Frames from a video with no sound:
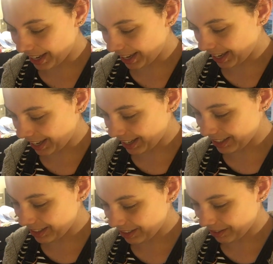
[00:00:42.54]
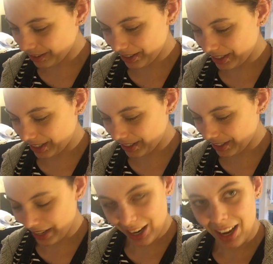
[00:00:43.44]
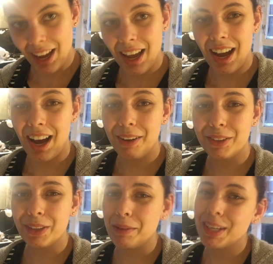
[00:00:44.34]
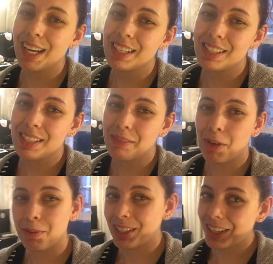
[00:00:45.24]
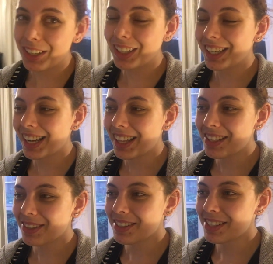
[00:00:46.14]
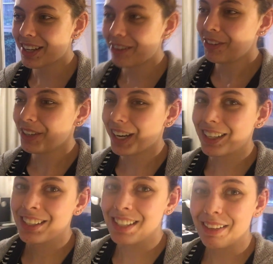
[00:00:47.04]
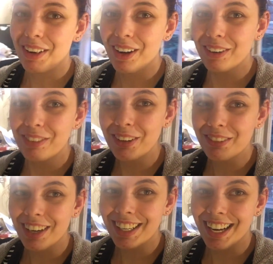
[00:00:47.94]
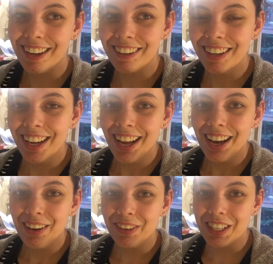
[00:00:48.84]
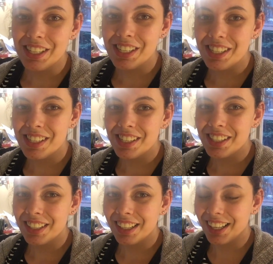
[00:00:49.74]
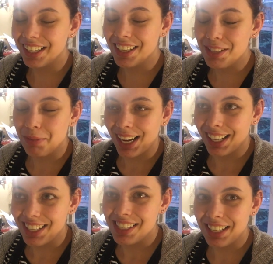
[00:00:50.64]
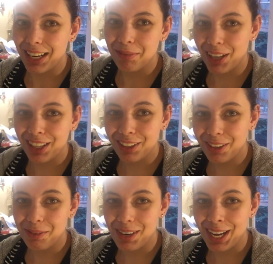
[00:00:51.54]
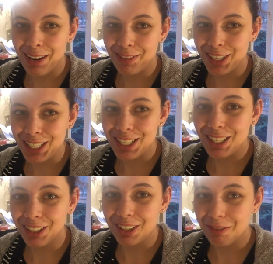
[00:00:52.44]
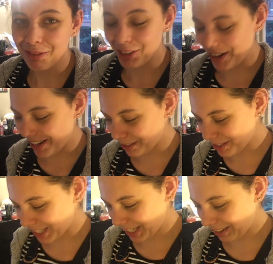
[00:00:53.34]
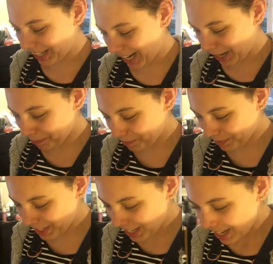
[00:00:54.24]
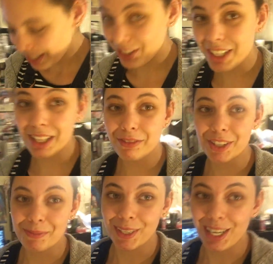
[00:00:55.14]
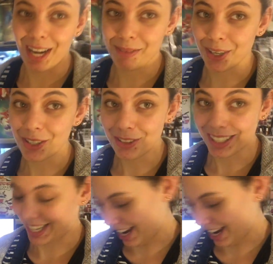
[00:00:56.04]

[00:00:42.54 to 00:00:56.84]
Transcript: and also I will do updates momentarily and that sort of stuff. You guys can see my whole room right now, which is badly set up. Like, look where my camera is, it's on top of my random shit. Anyway, so just get the first book I'm going to read